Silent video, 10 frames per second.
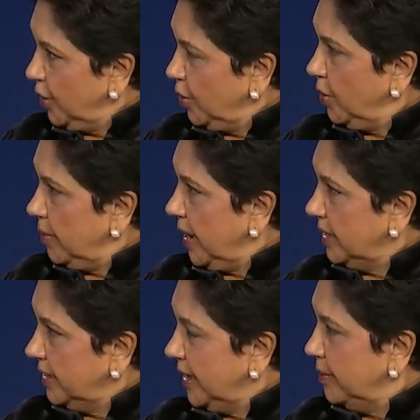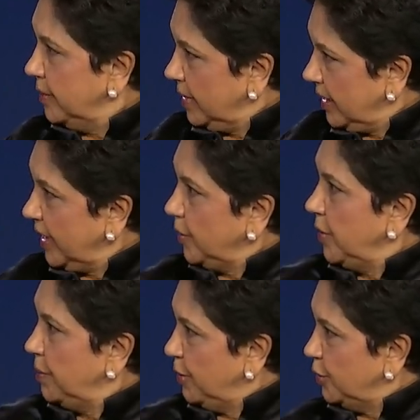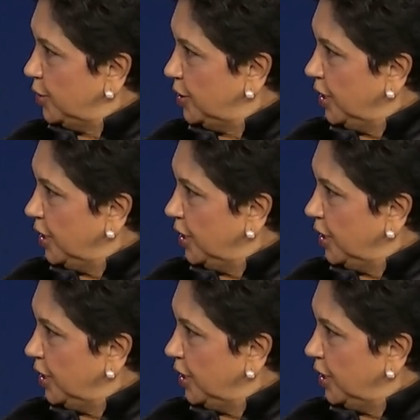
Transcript: who among them can we push?